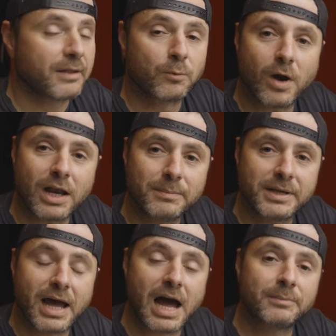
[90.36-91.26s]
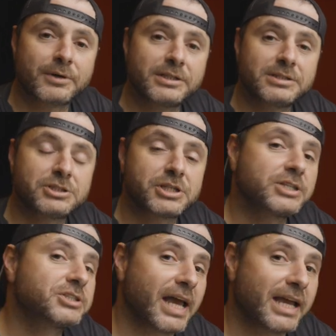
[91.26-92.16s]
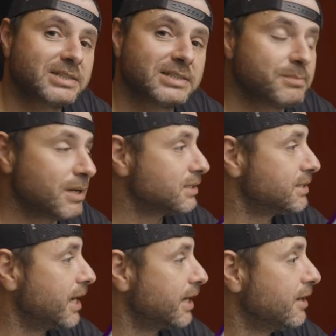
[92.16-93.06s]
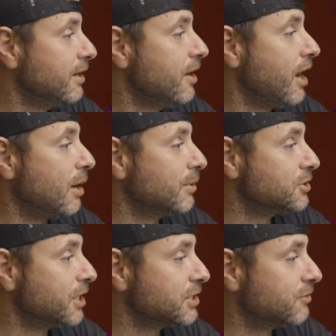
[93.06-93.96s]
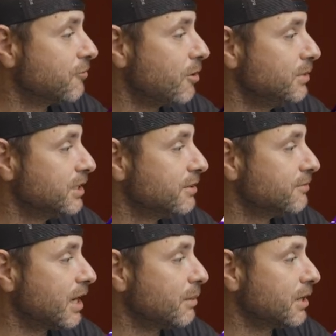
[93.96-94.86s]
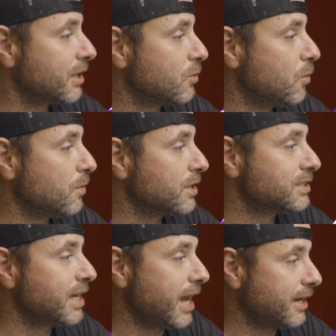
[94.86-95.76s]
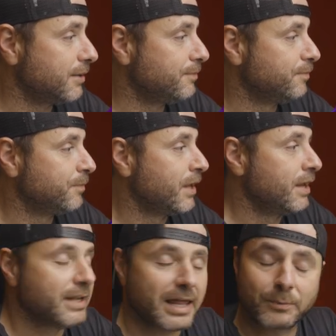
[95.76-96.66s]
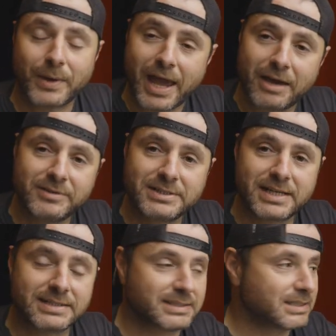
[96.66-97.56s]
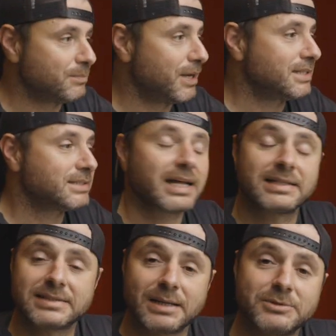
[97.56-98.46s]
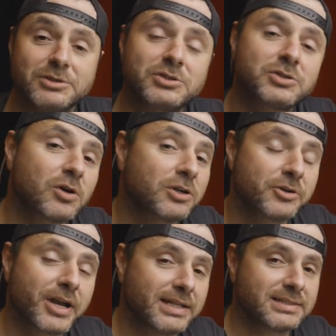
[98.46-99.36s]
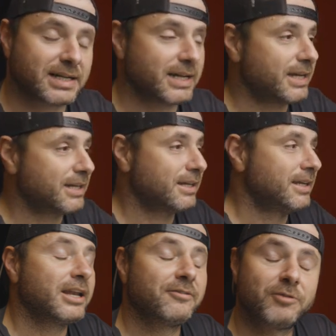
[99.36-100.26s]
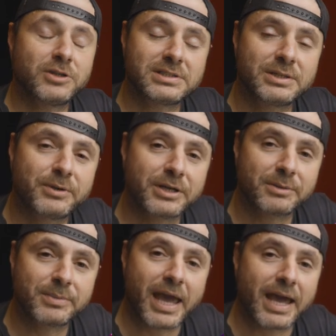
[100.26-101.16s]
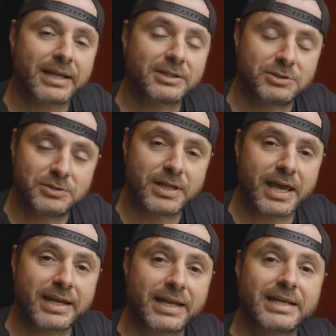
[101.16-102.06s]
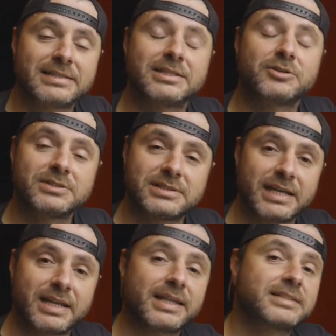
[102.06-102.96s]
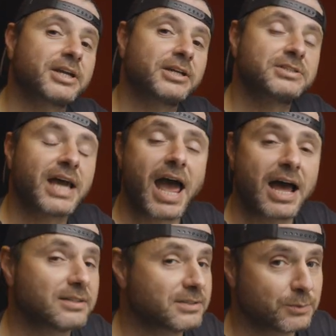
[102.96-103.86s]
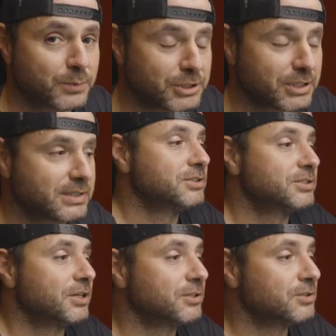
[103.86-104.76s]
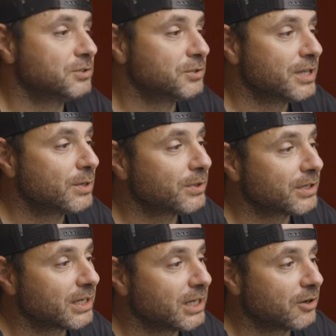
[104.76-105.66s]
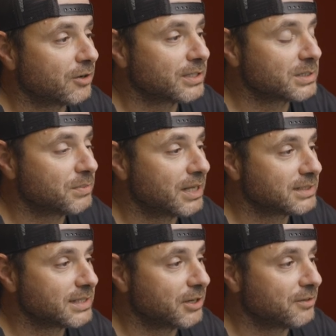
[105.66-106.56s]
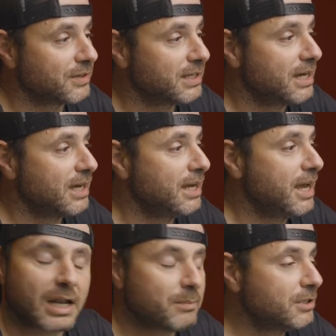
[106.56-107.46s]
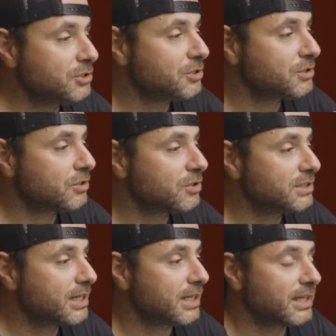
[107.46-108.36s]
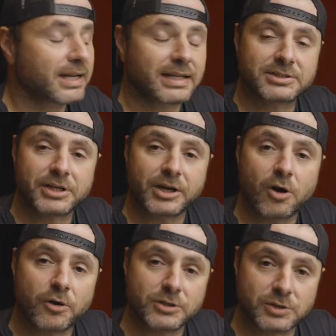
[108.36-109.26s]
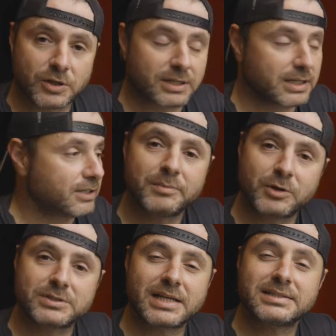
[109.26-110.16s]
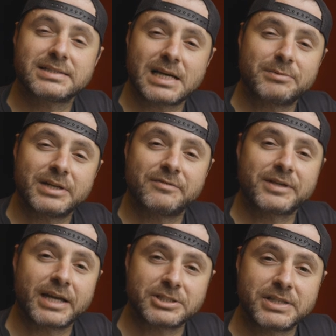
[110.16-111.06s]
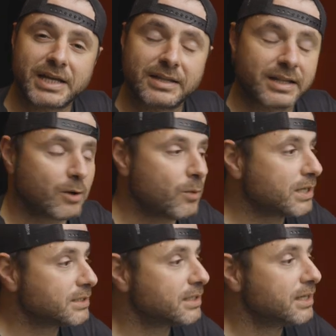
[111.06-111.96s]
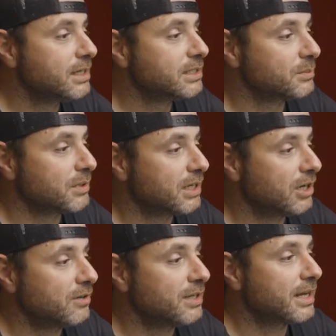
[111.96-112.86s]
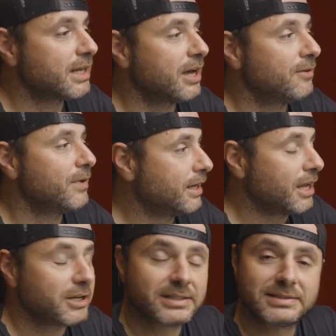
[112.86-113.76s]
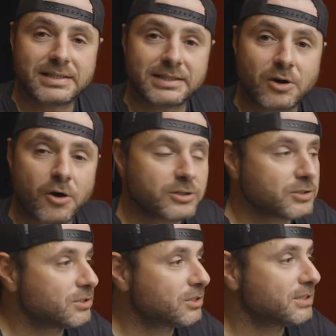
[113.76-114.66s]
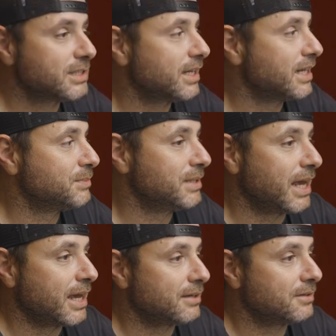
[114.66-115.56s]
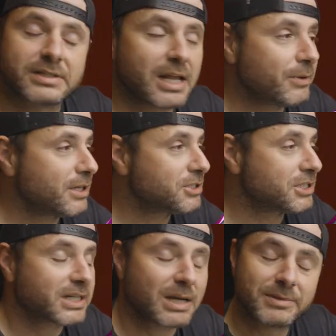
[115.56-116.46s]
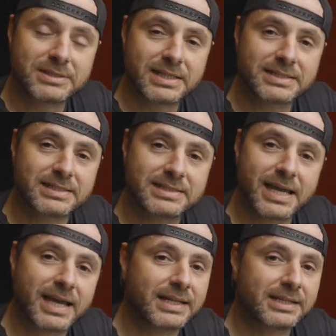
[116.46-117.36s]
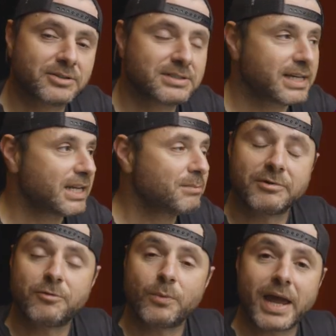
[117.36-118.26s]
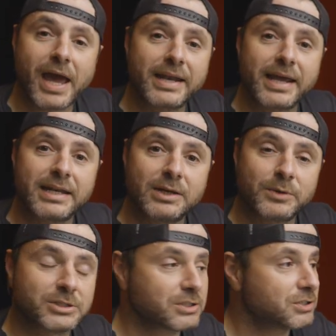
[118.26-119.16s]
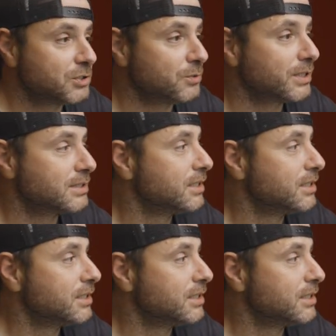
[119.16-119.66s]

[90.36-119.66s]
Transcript: Then while I'm here, I'm going to change the HTML tag. I'm going to change it from div and I'm going to call this header. Now that we have these settings in place, now it's time to start creating our header. And the first thing we're going to be adding to the header is the container that's going to house the widgets. So to do that, we're going to click on this plus sign over here. And I'm going to choose the container that is going horizontally because that's the type of navigation header that I want. So I'm going to click on that now. And now you can see that the horizontal container has been added. So now we're going to change a couple of settings here in the container before we add any widgets to it.